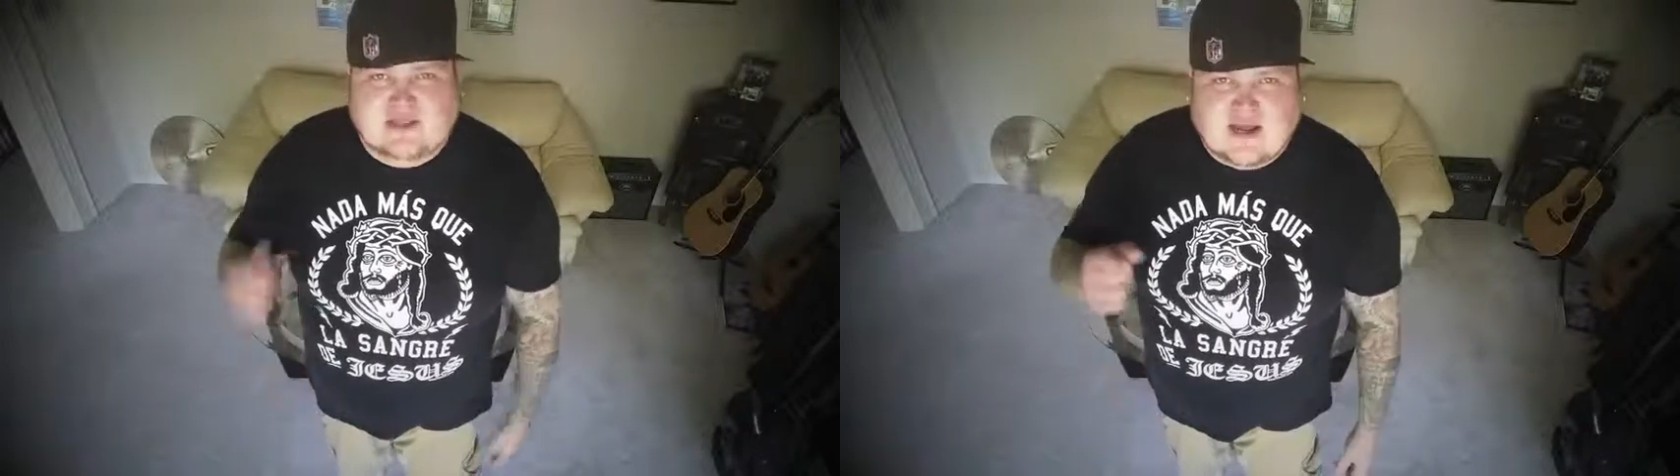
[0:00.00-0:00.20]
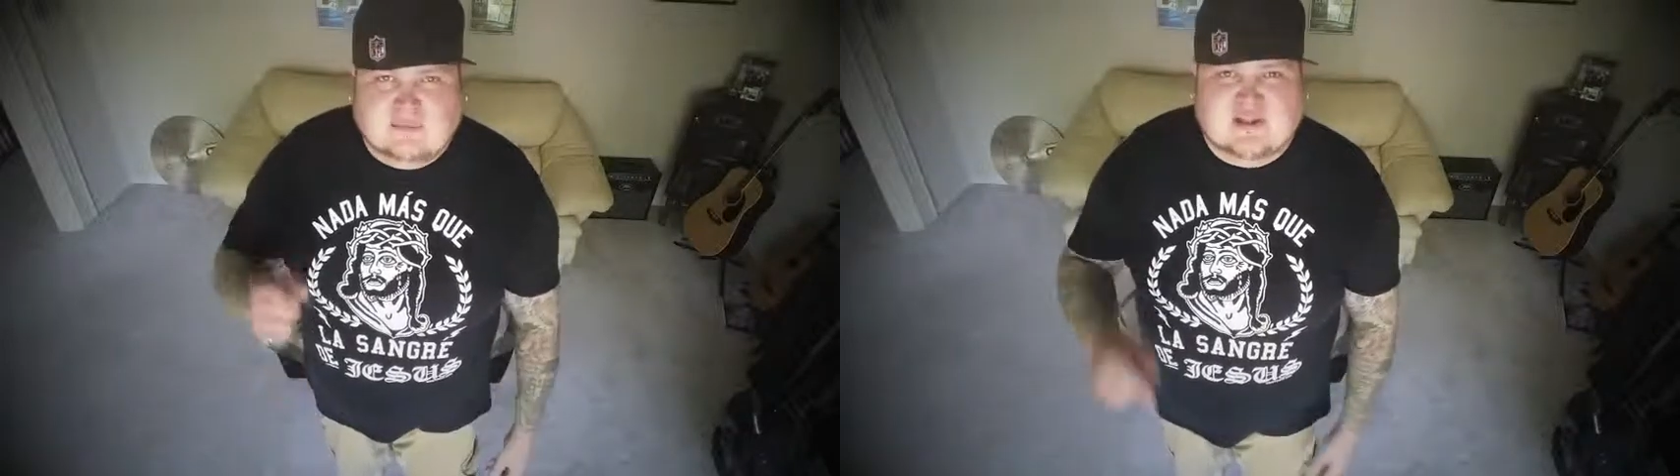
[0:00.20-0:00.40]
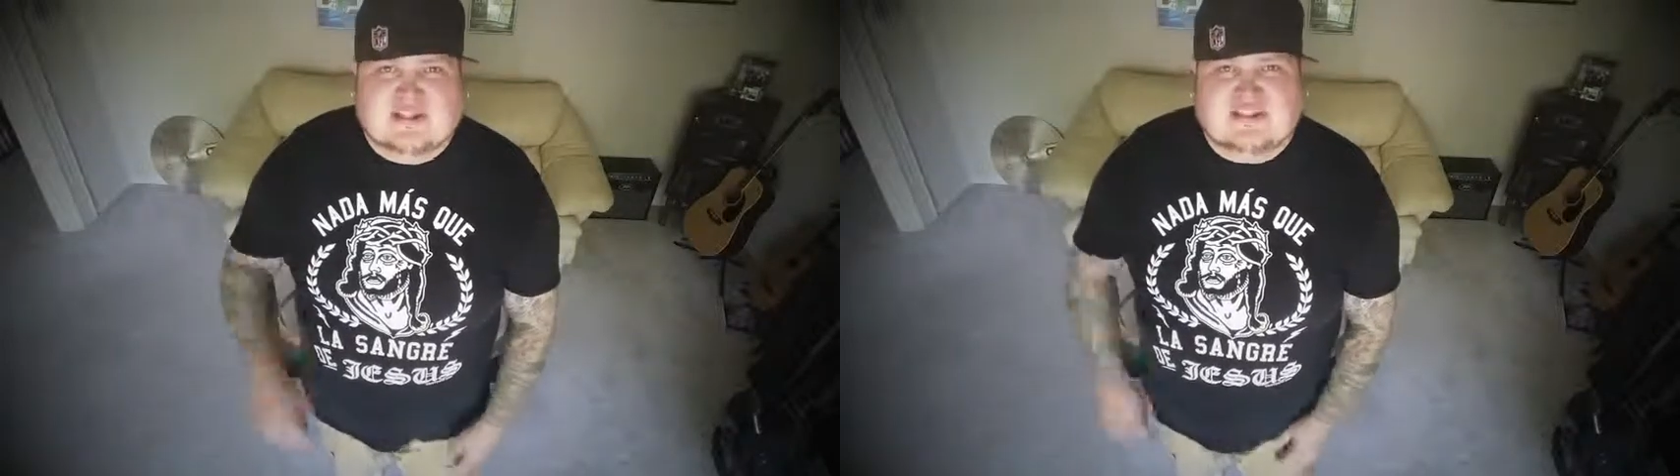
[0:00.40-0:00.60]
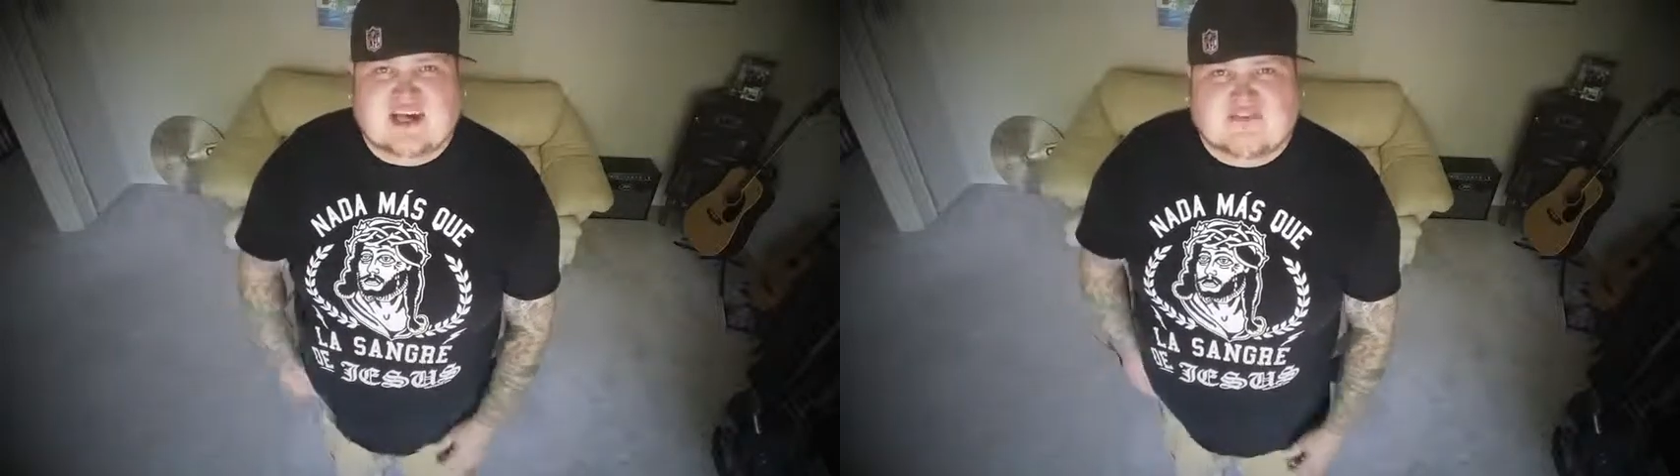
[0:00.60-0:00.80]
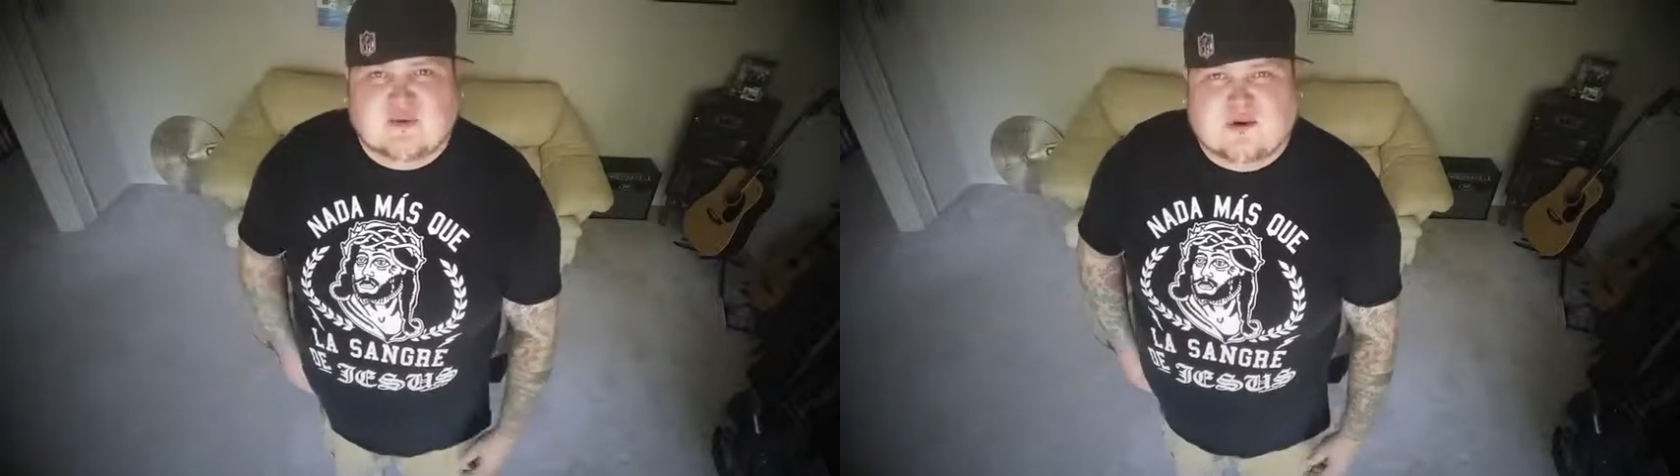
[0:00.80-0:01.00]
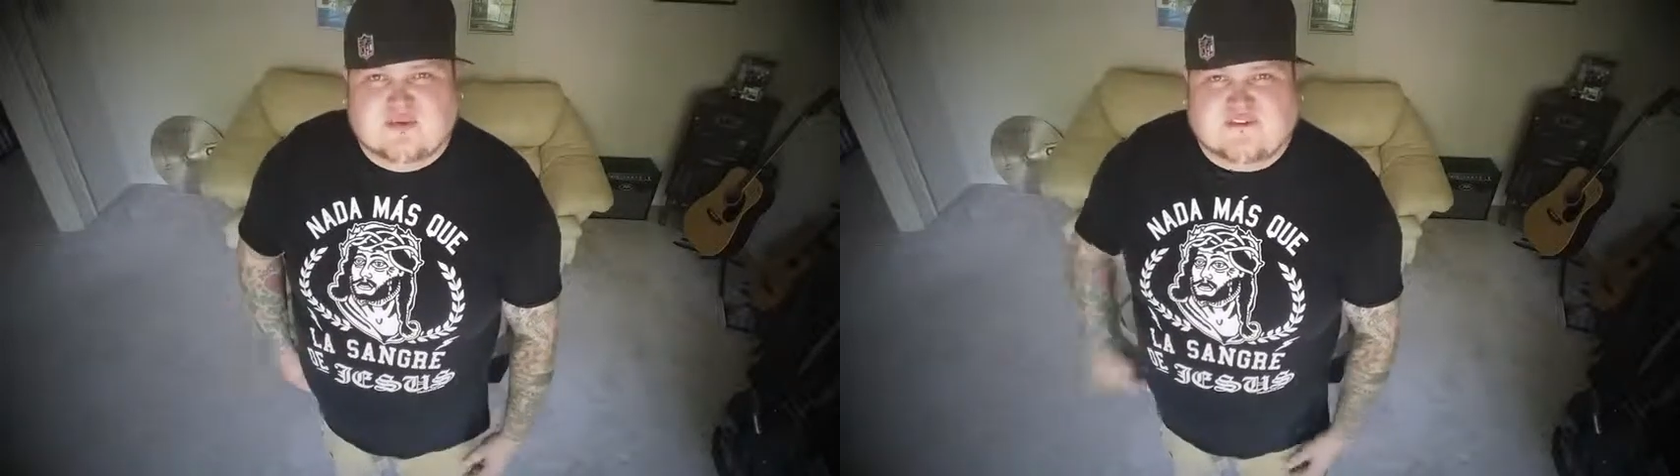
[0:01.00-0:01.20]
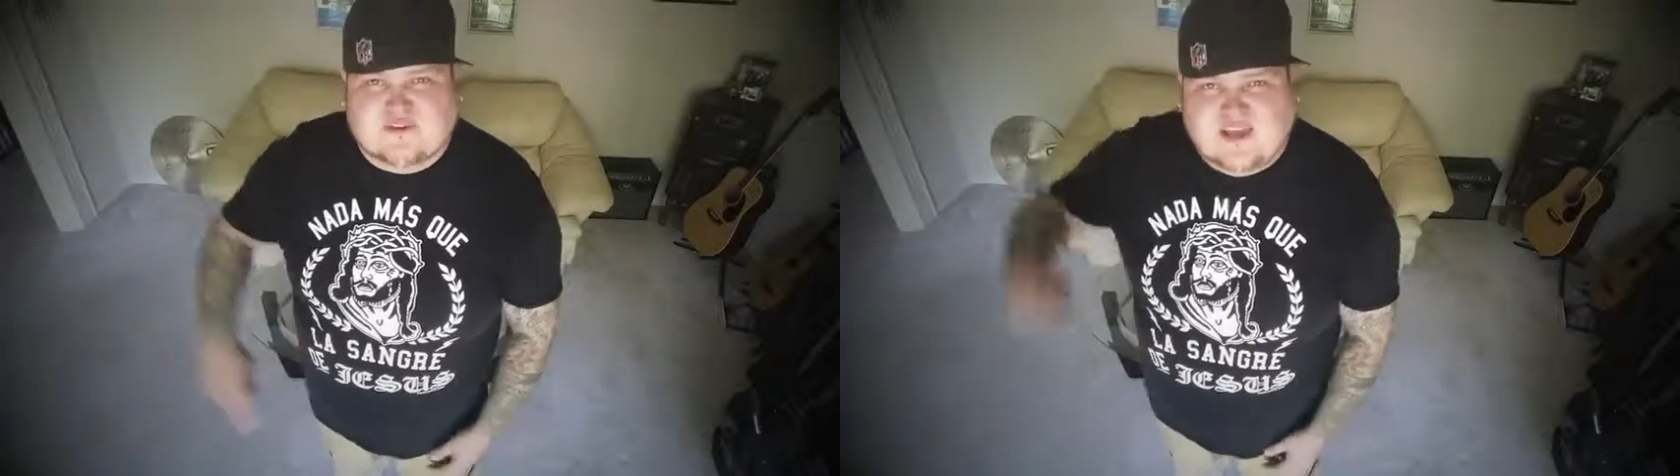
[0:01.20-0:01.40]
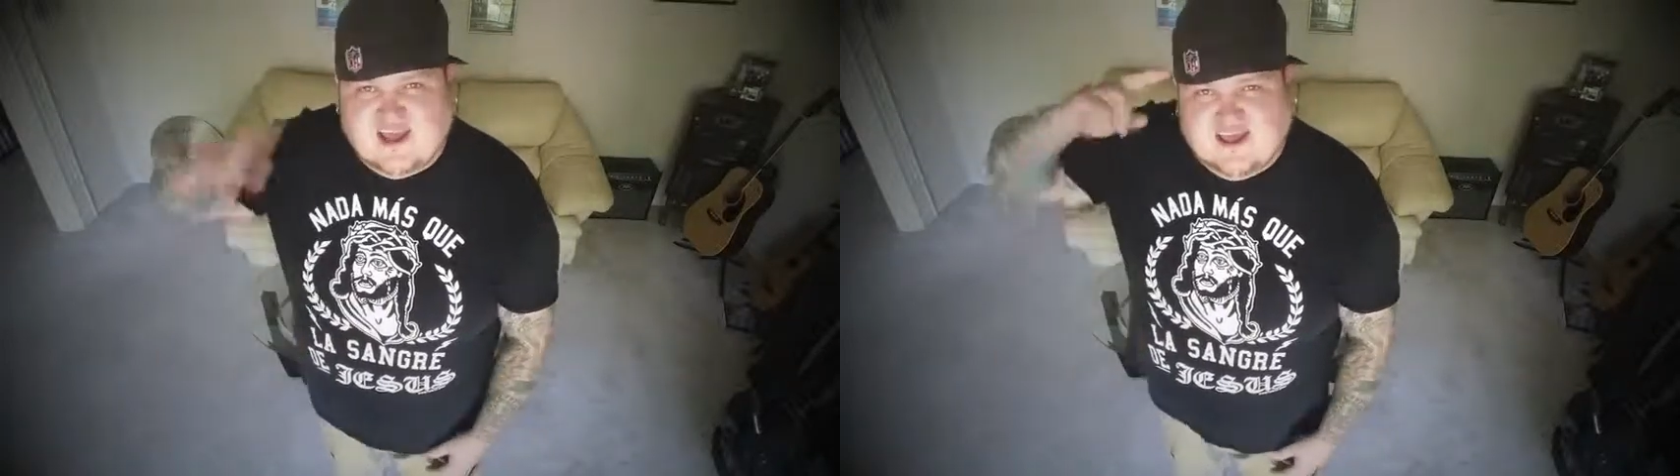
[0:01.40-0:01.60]
God bless you. Have a wonderful
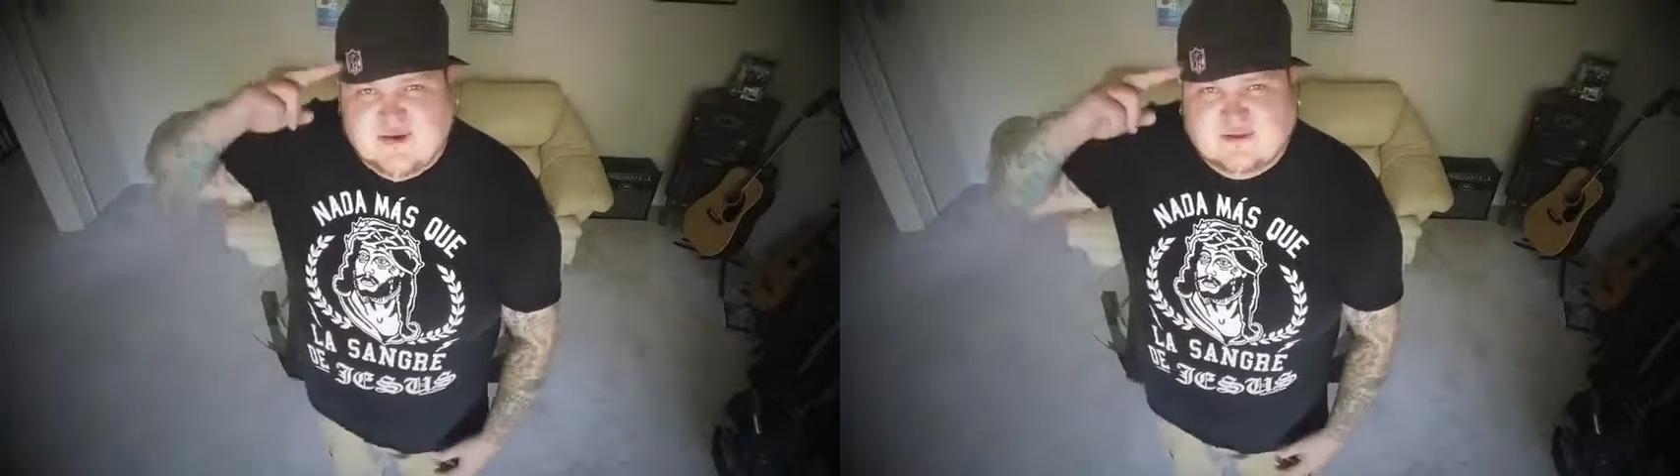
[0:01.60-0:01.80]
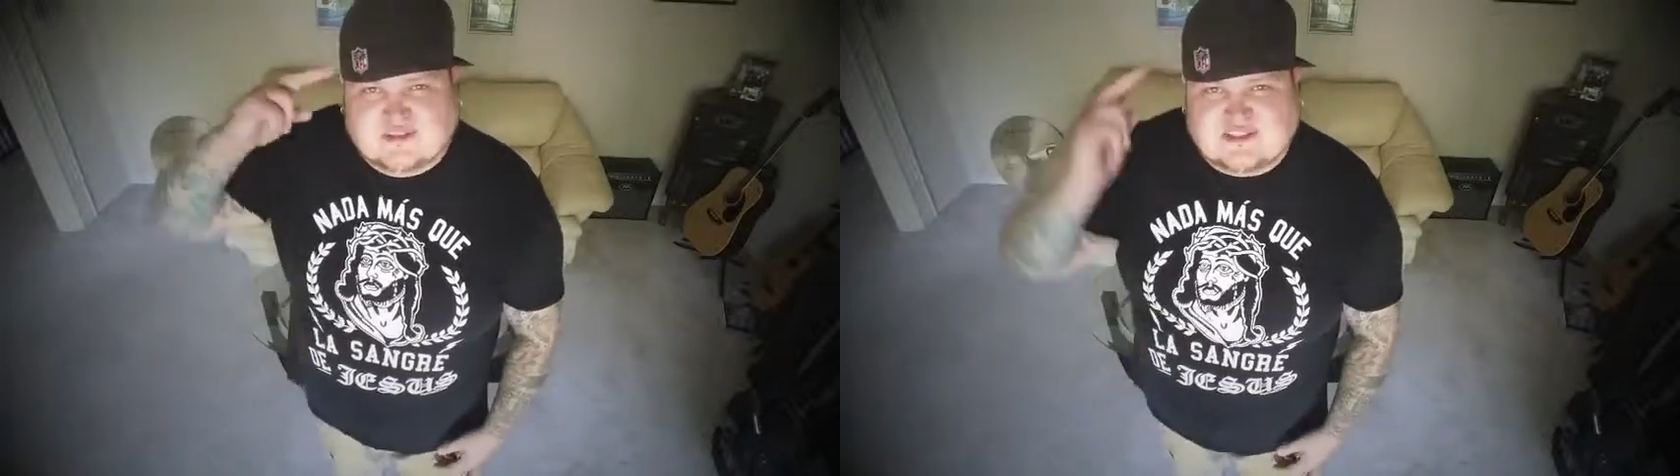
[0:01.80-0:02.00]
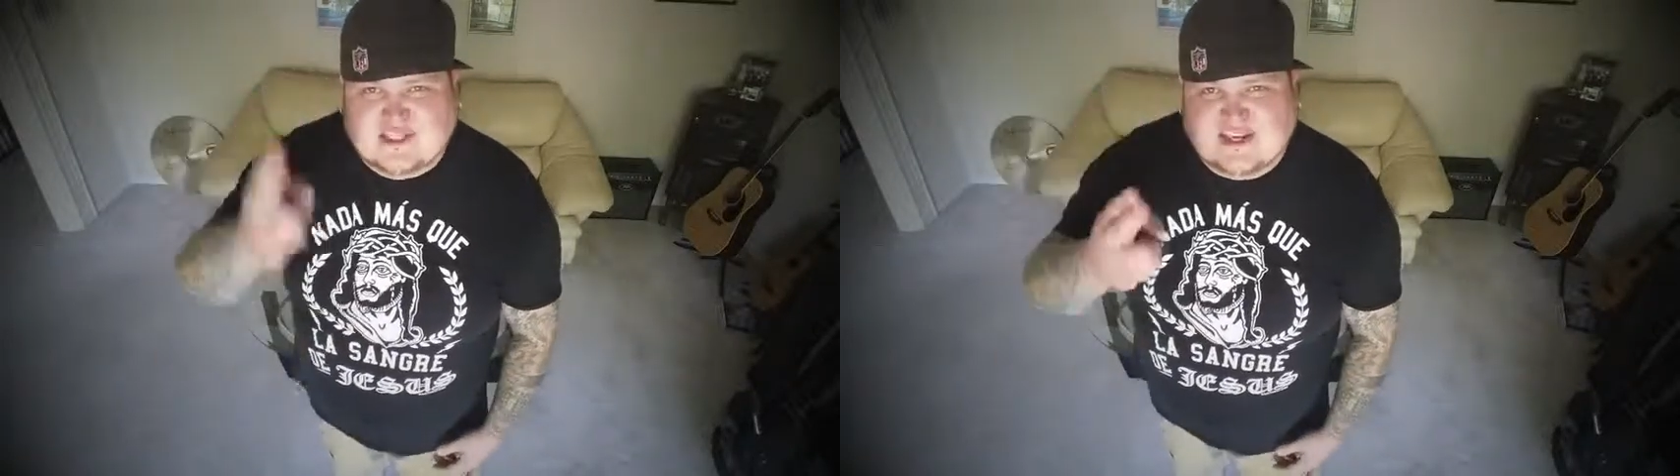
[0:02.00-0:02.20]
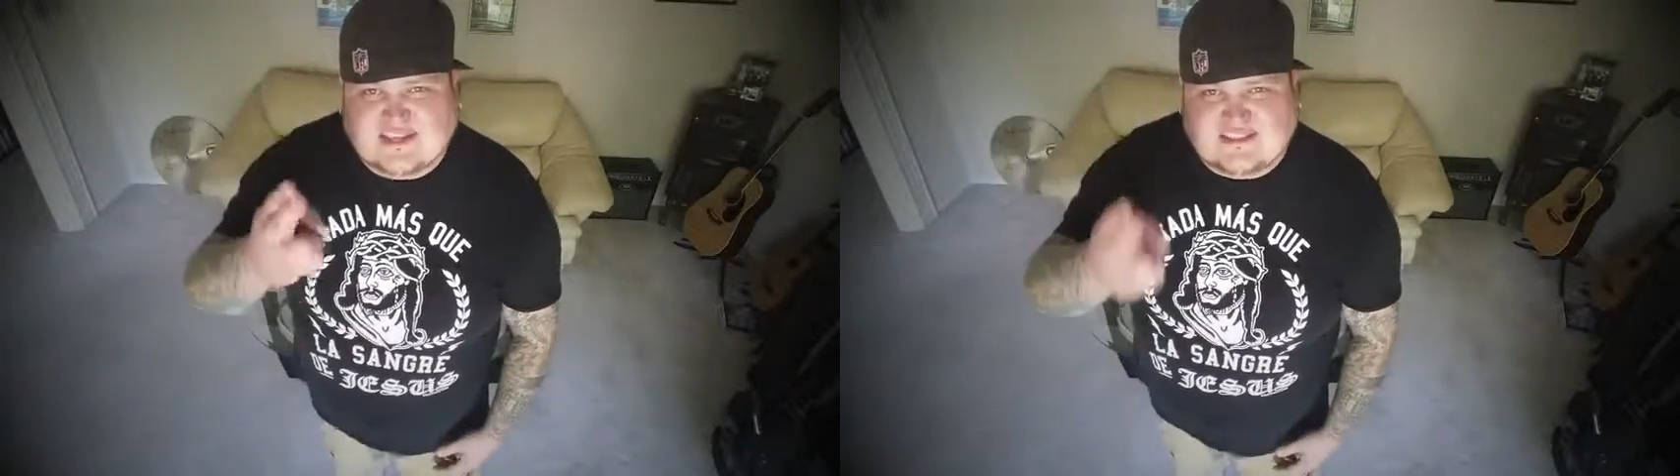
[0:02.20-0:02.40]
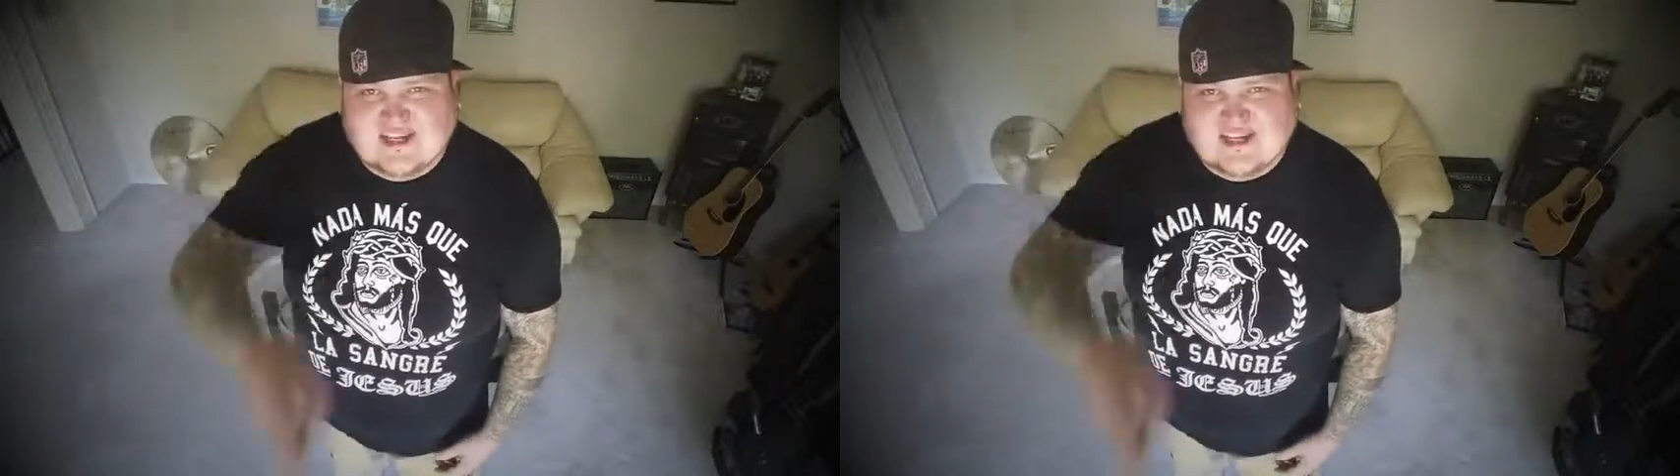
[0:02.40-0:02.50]
day. We'll see you next